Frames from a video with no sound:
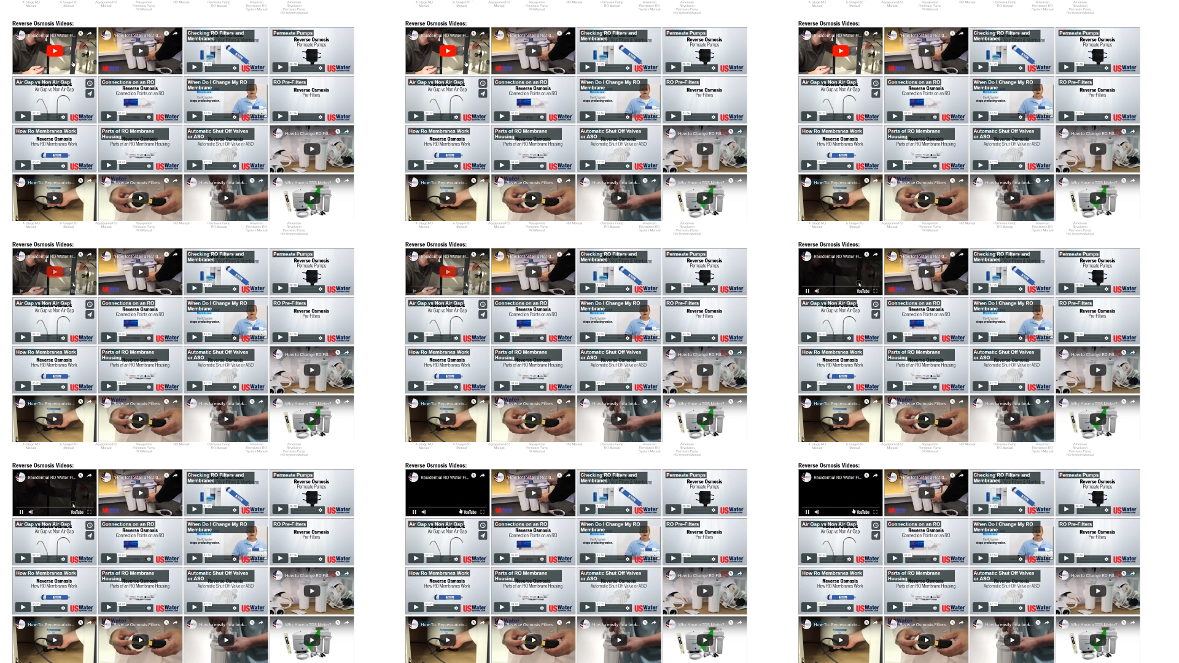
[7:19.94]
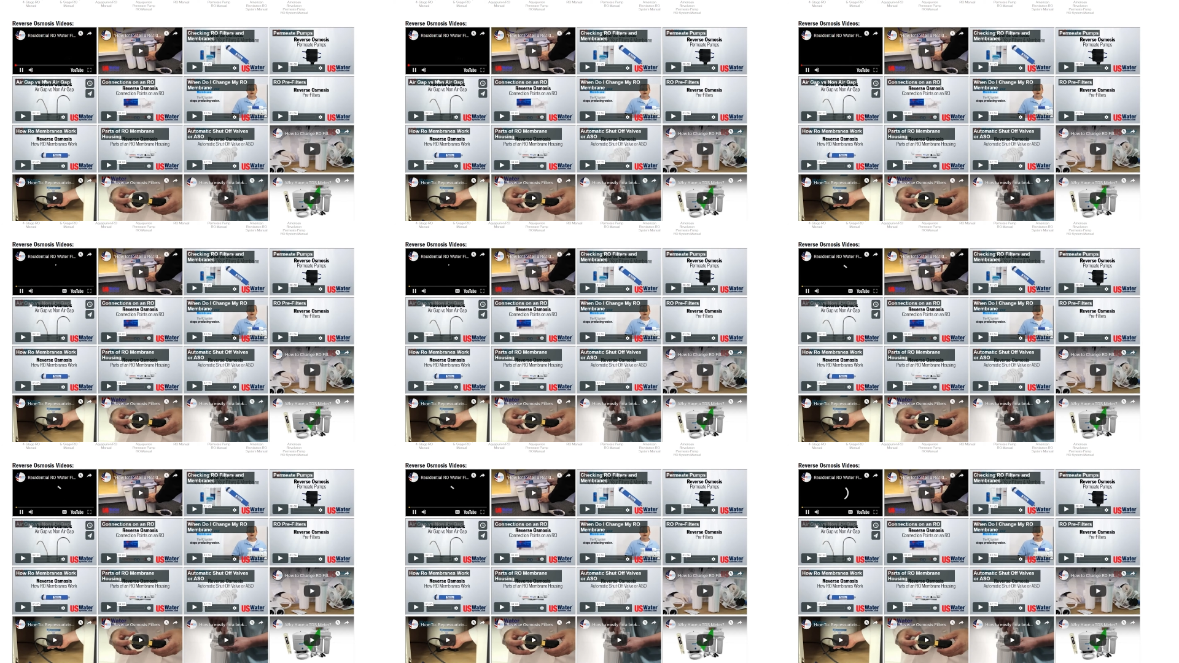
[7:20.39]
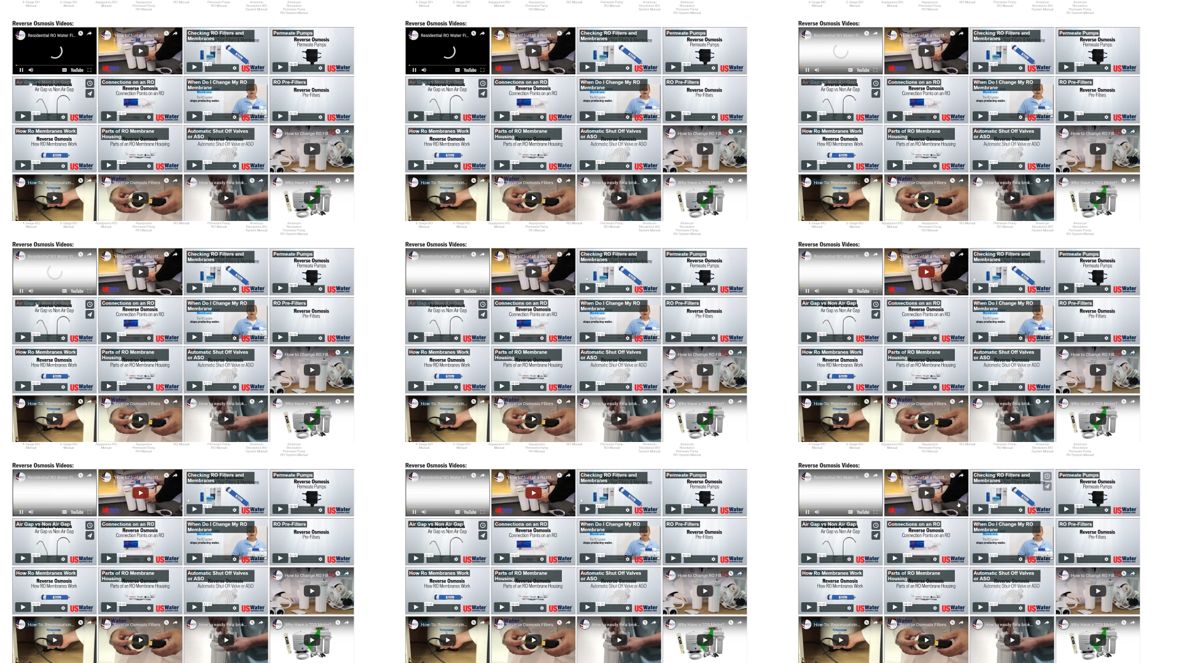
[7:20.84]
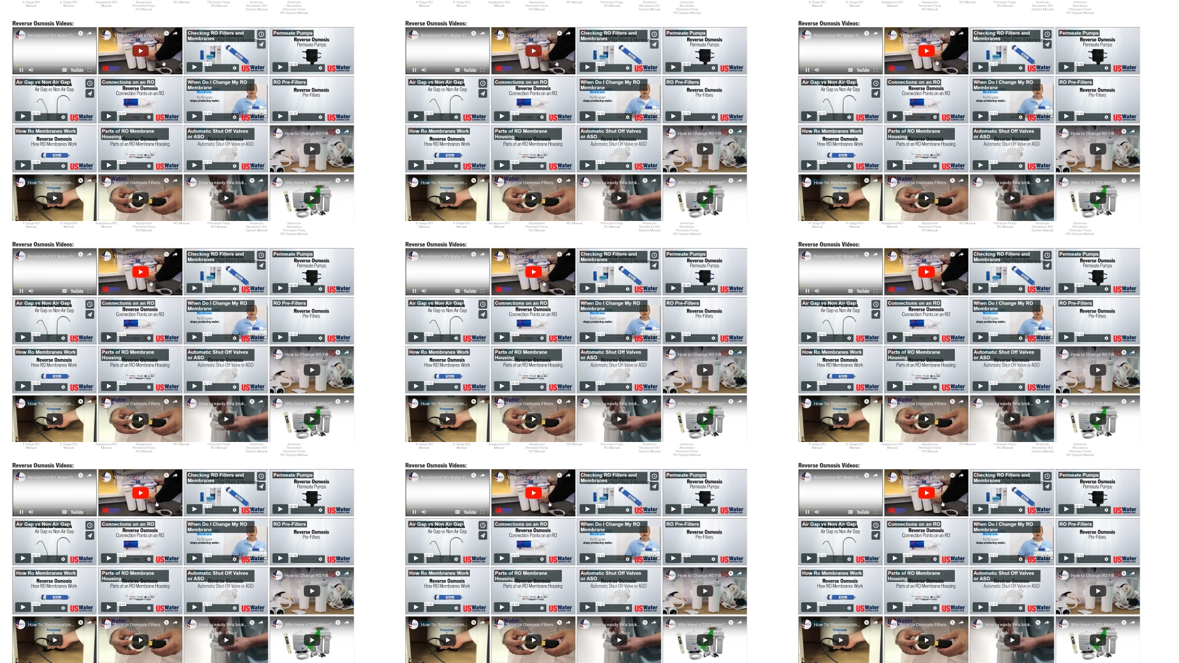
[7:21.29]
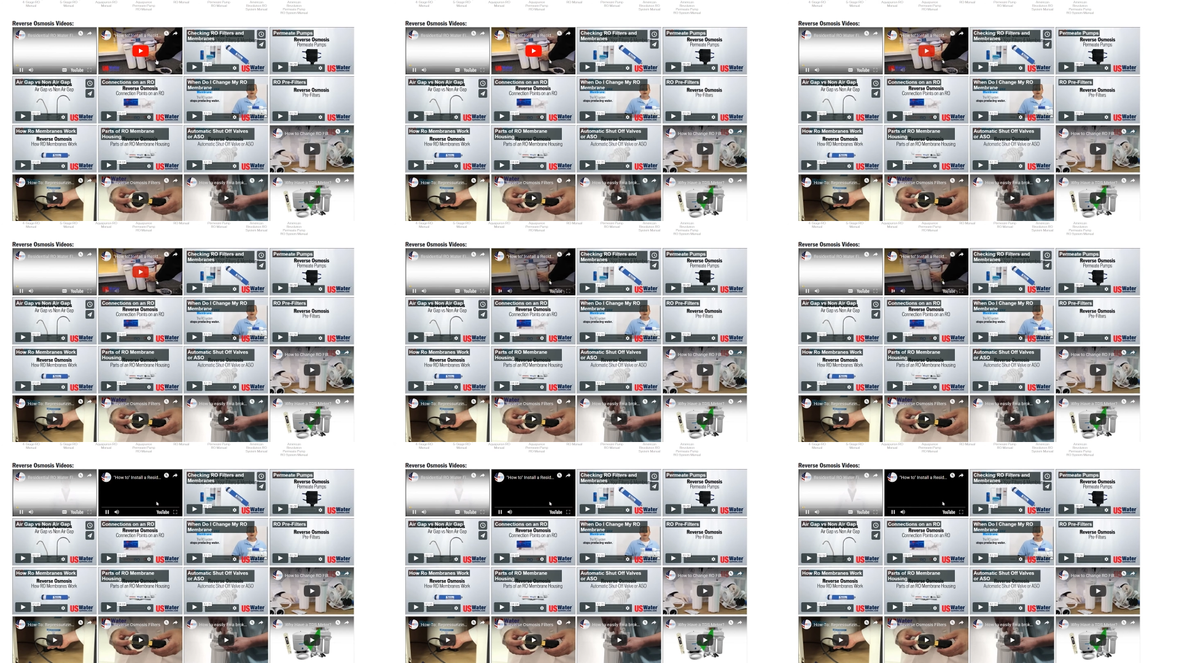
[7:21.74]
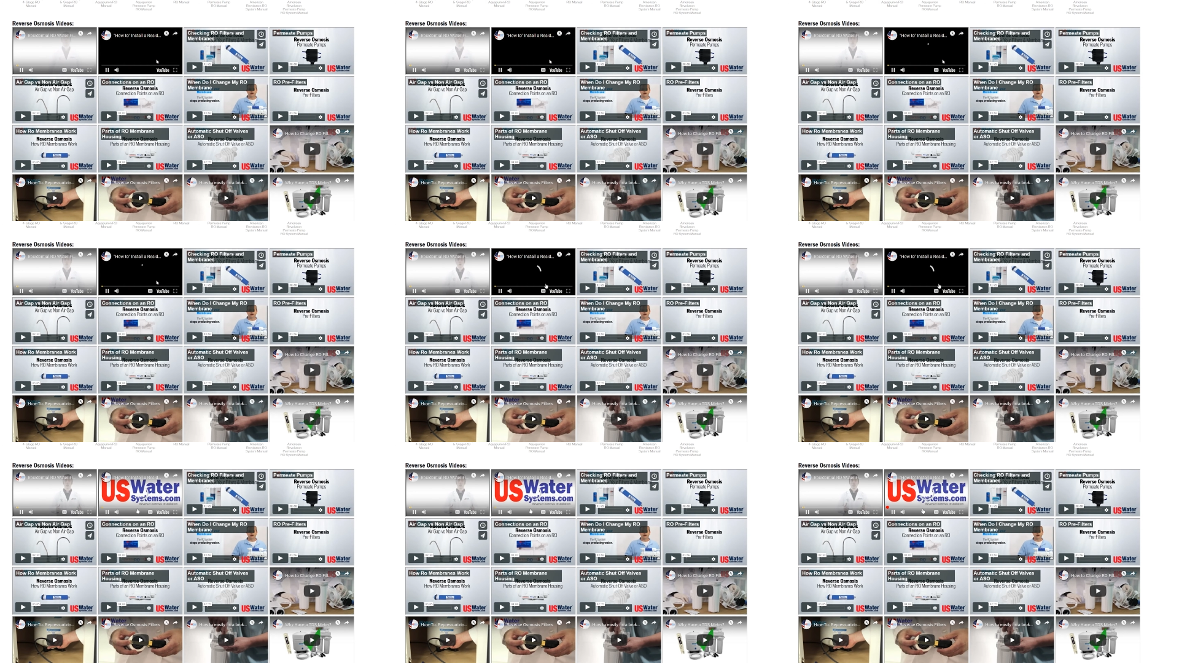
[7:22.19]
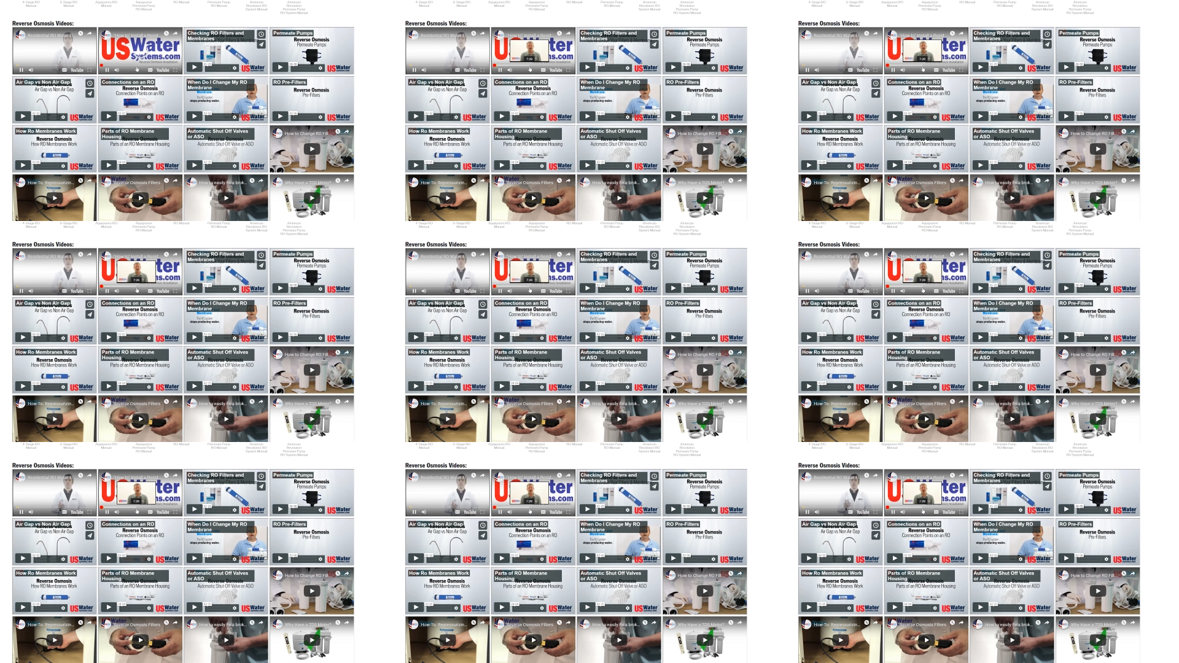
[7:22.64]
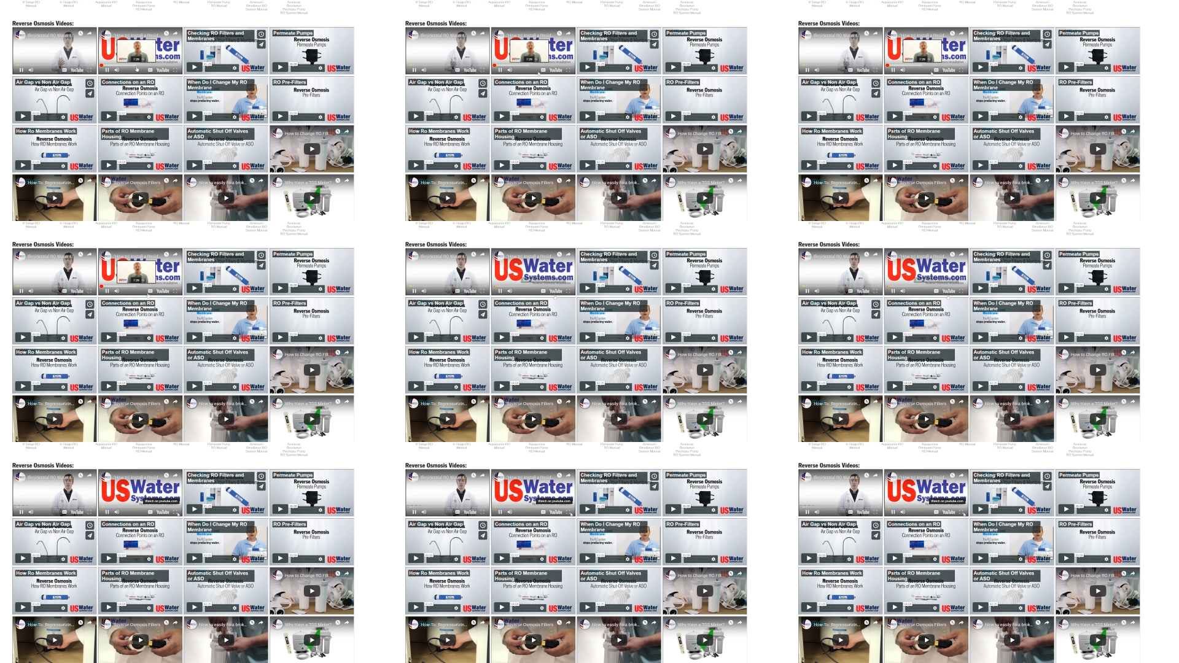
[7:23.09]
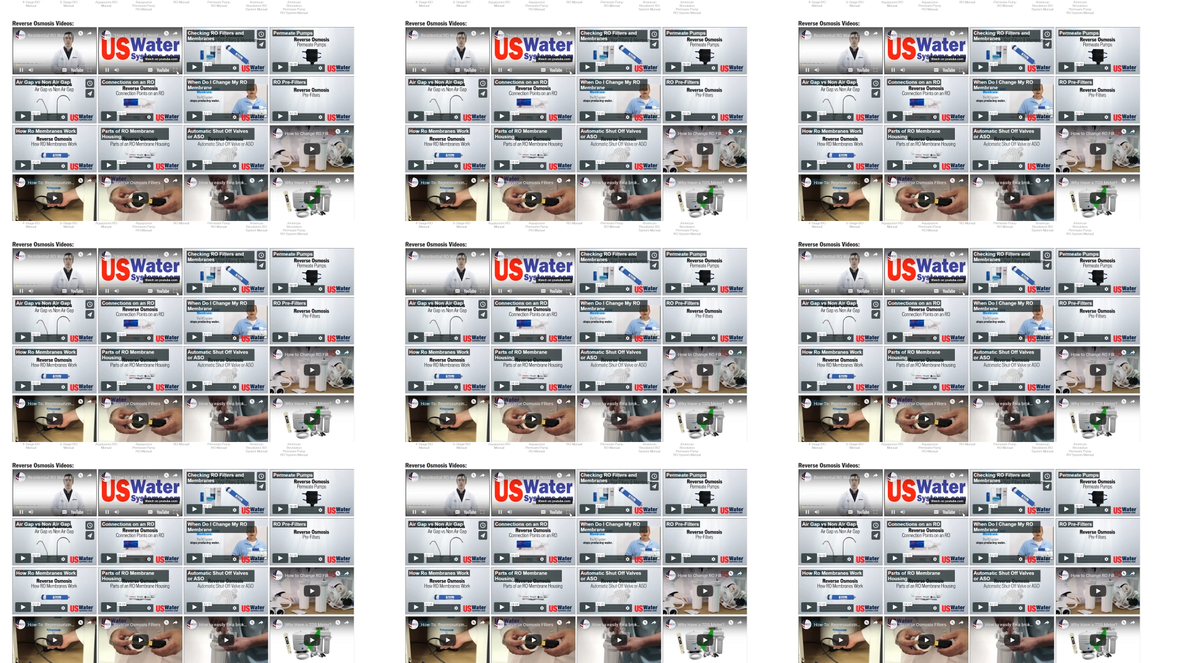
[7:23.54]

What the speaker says: (no speaker visible)